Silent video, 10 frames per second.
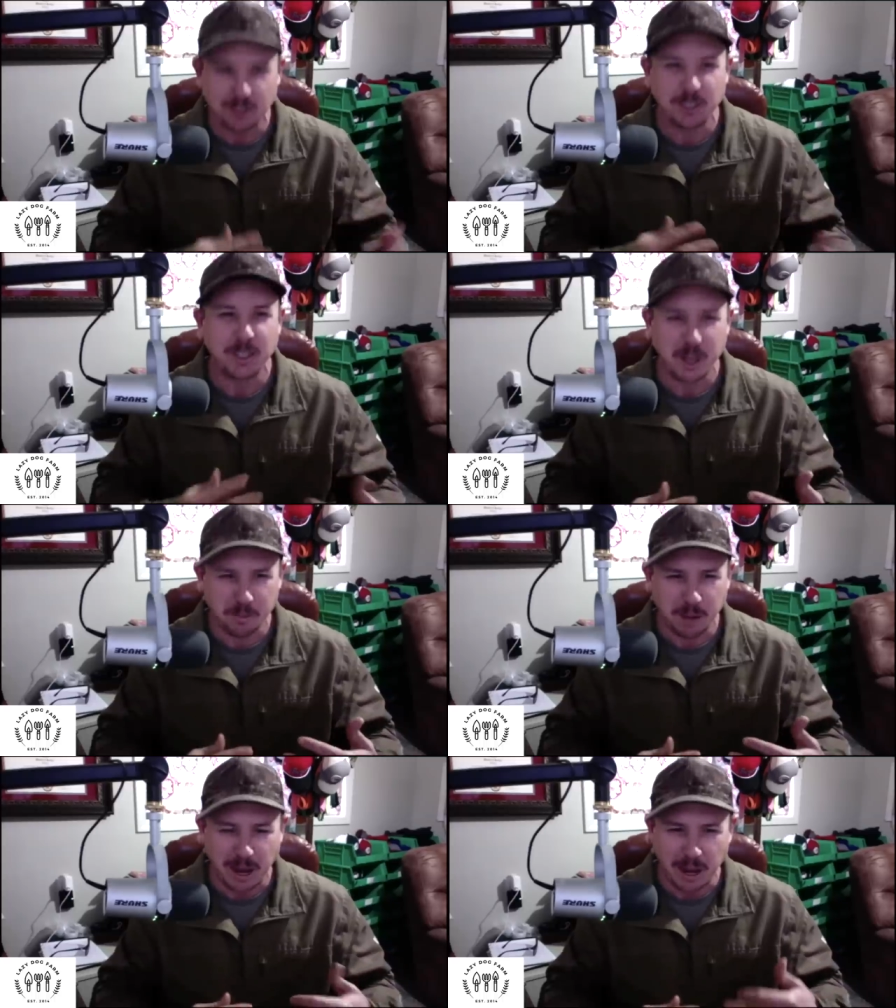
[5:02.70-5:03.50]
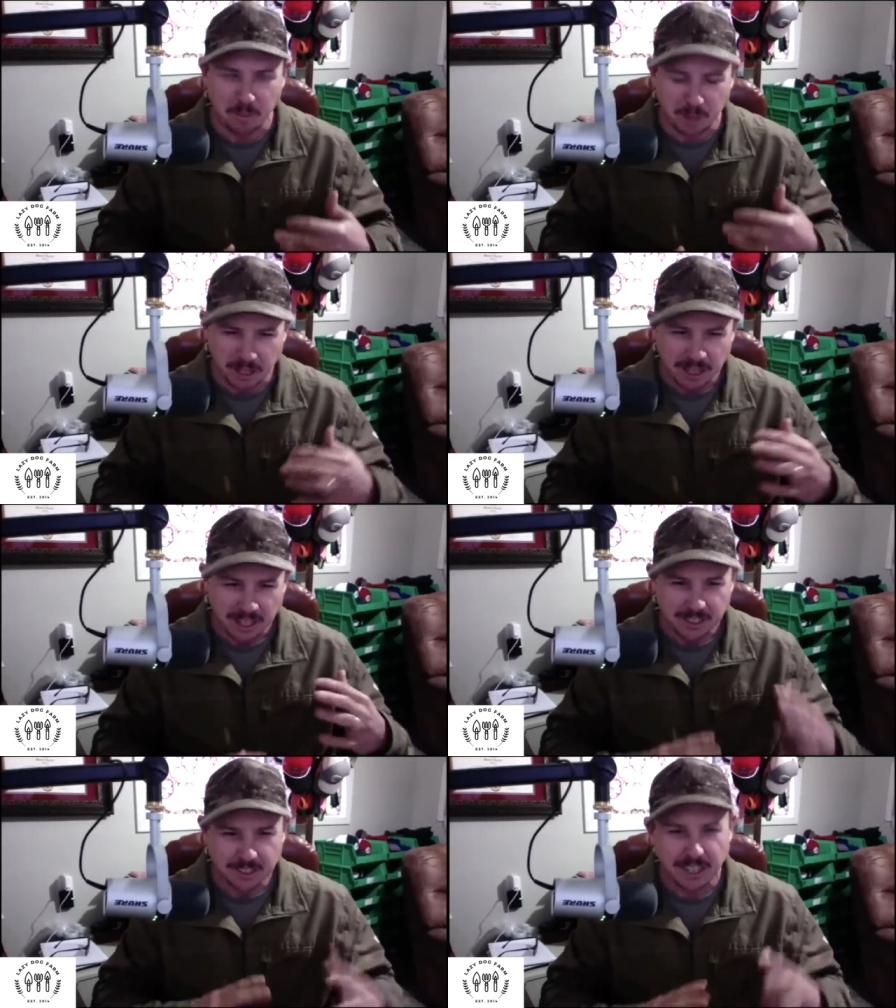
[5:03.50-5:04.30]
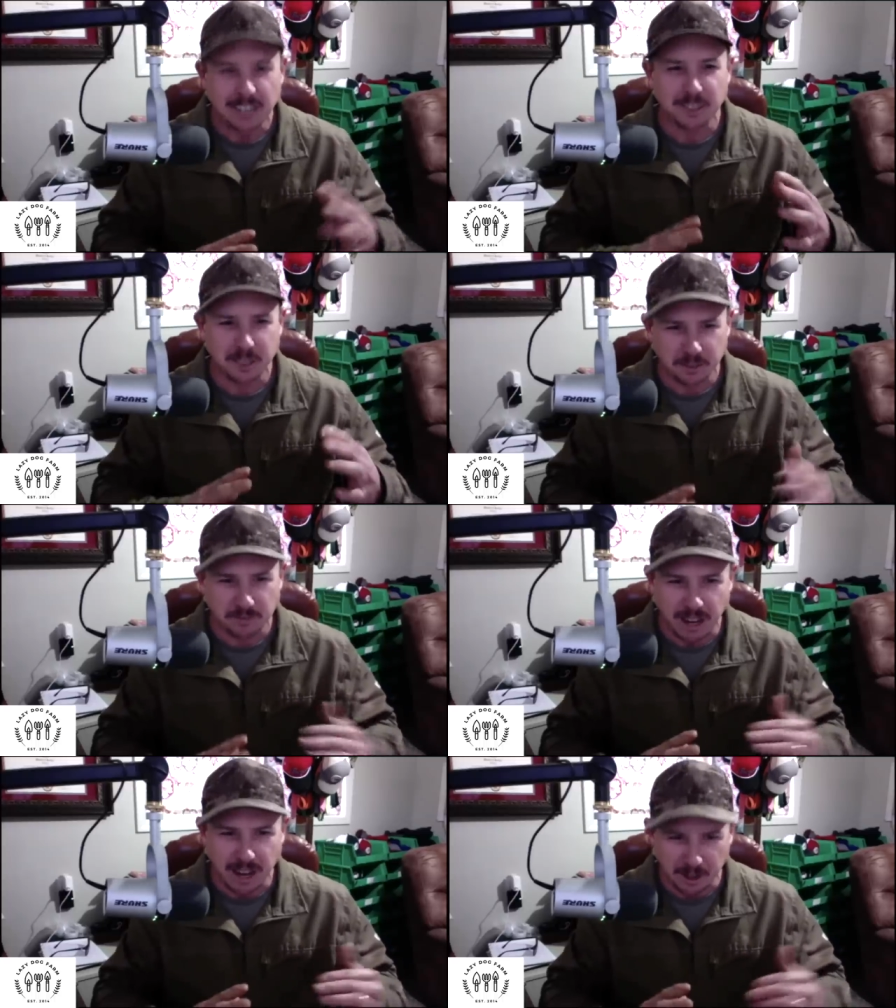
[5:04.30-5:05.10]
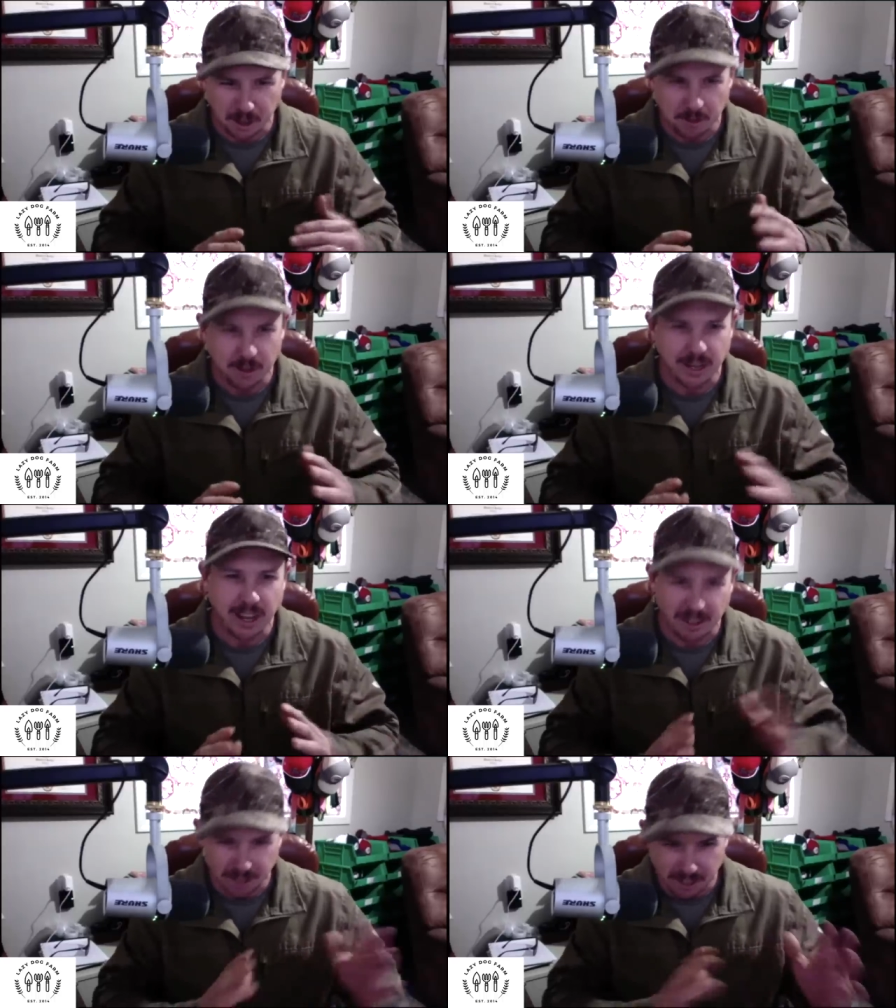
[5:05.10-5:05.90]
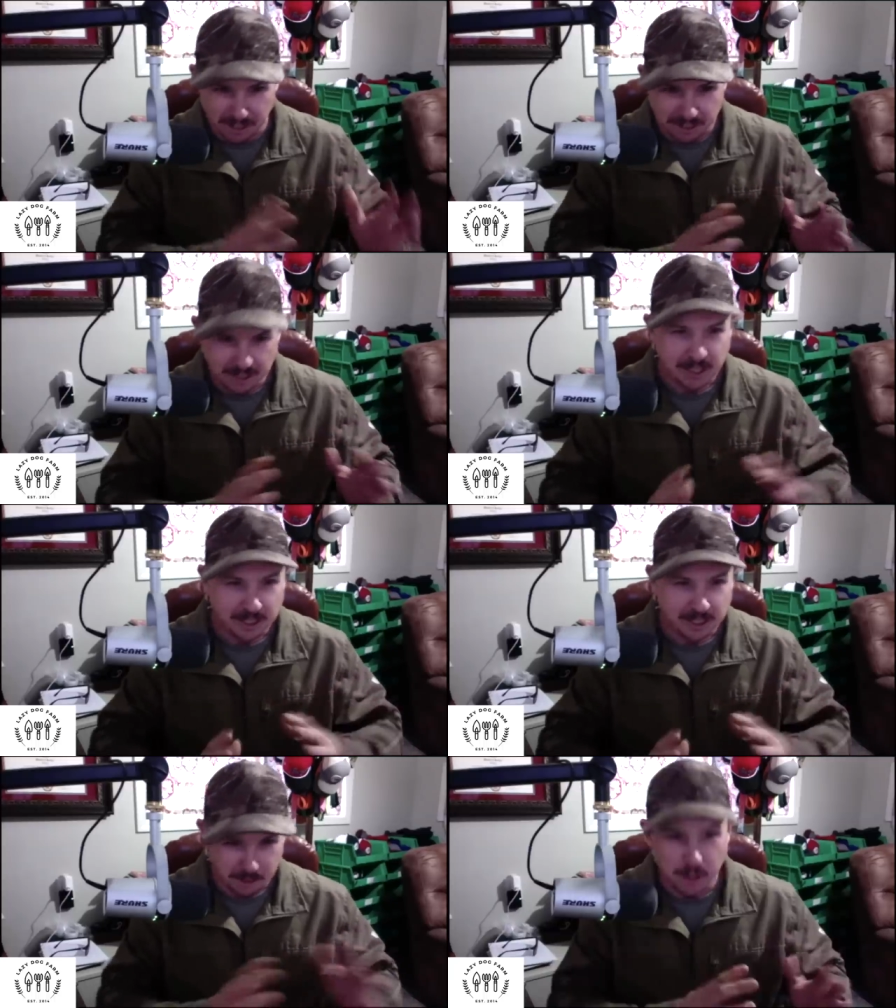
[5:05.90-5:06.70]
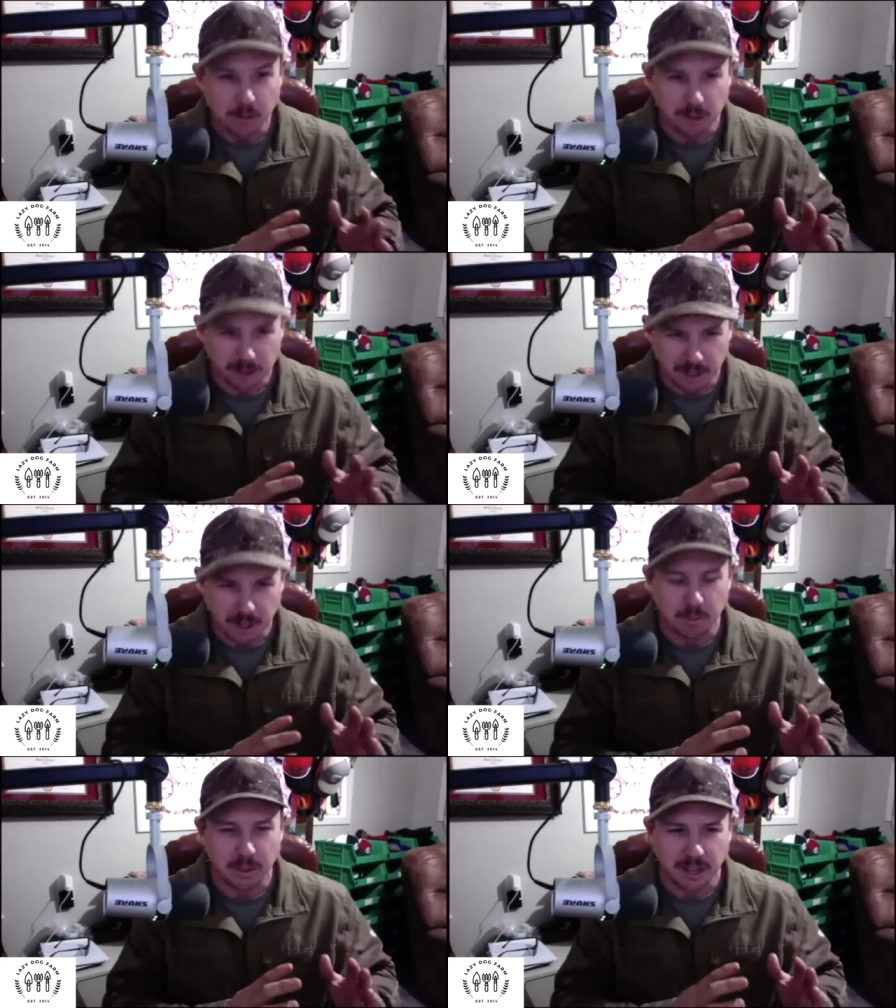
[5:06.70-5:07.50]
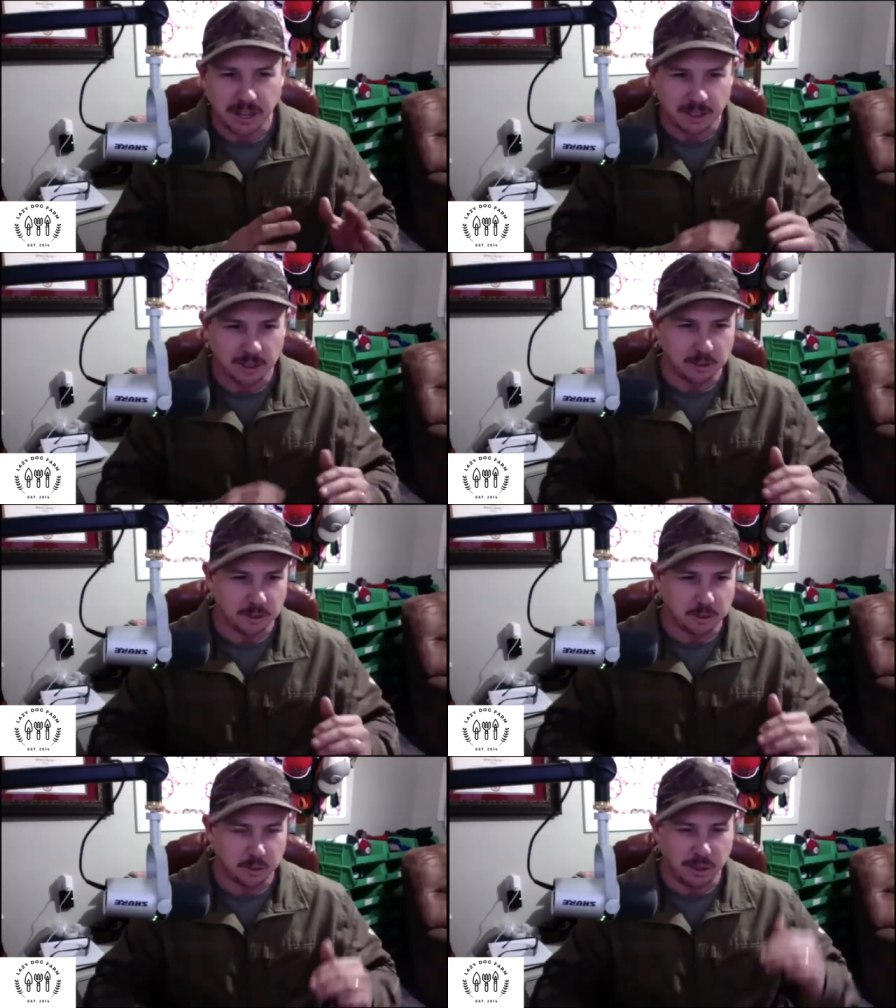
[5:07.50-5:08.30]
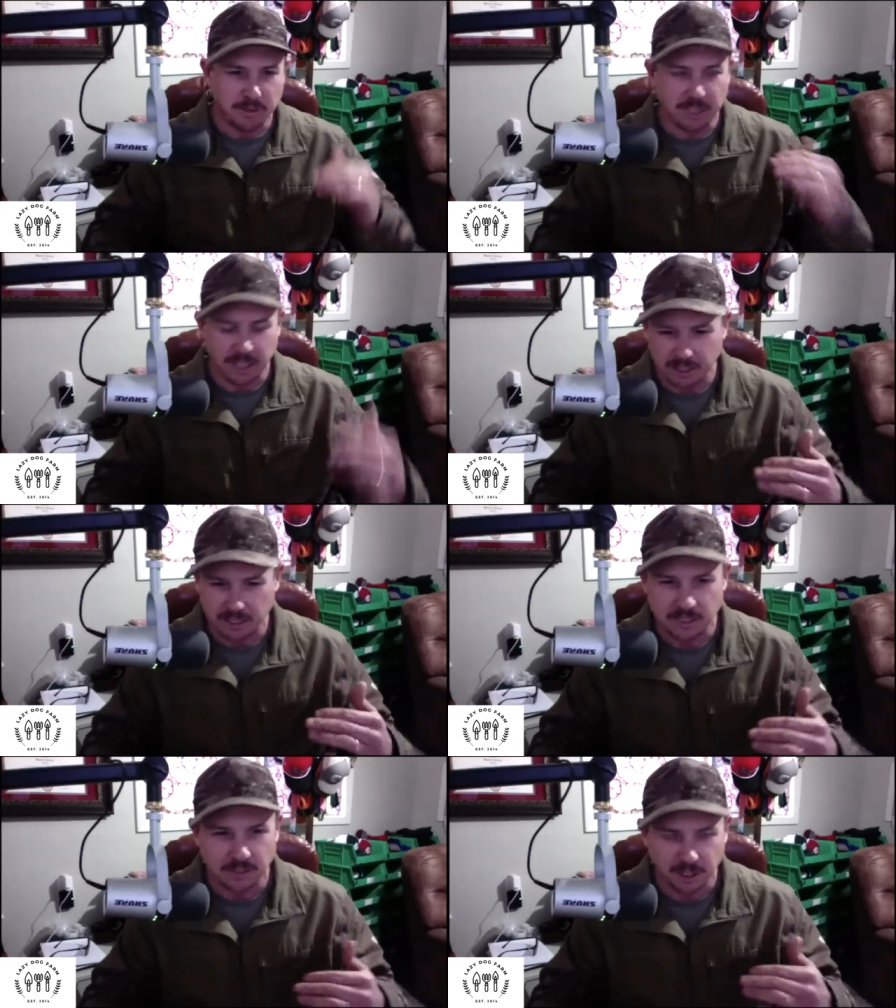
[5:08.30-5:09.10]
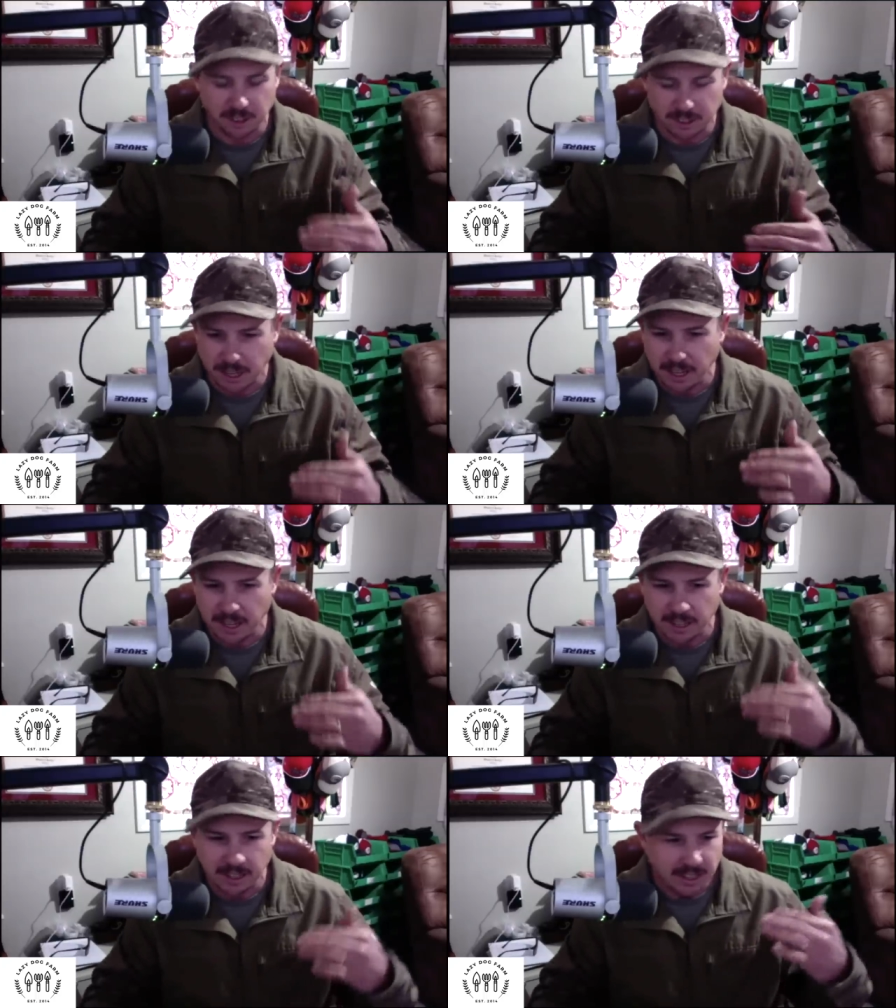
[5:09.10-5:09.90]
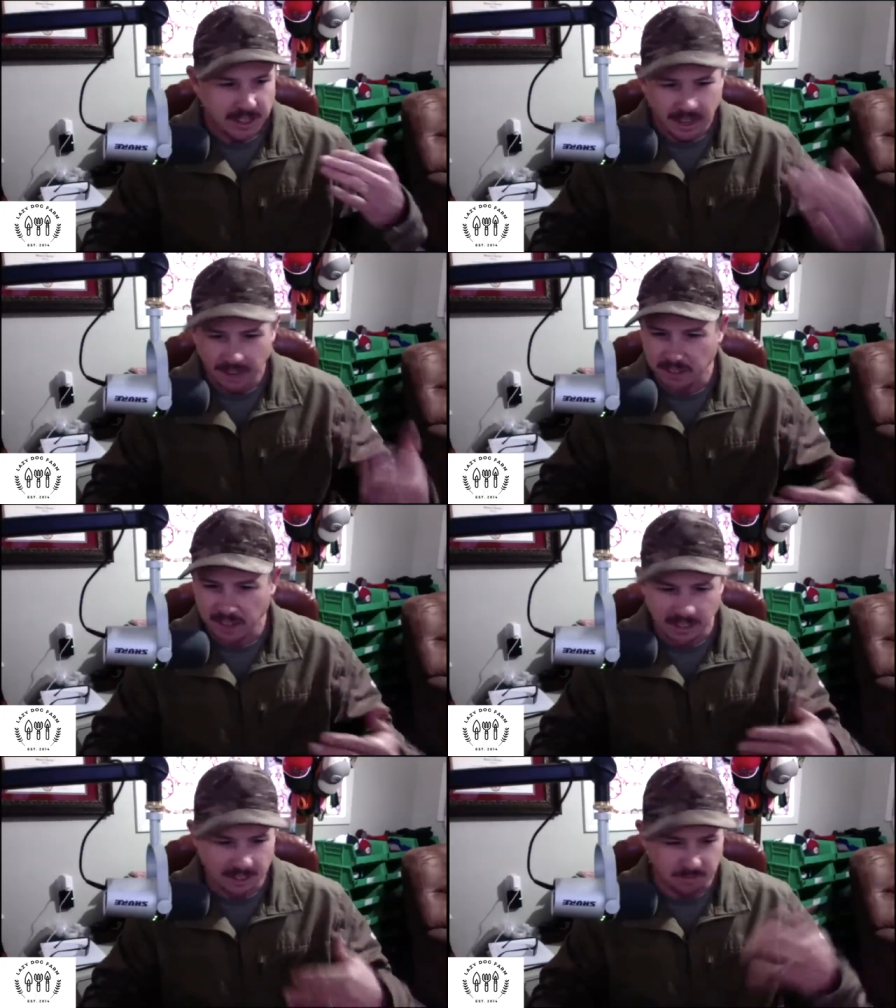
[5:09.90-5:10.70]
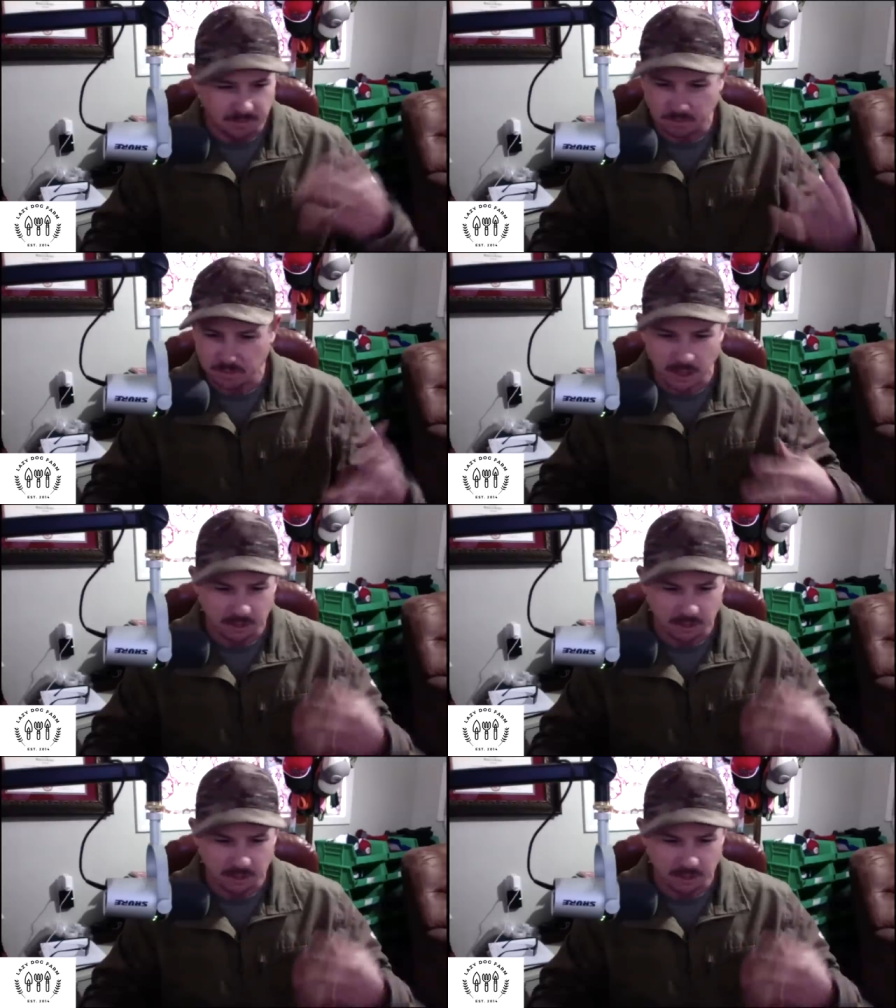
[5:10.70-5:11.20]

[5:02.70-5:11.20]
to keep buying. But there's actually some value in having newer seed potatoes. We've seen this firsthand. I've got a, a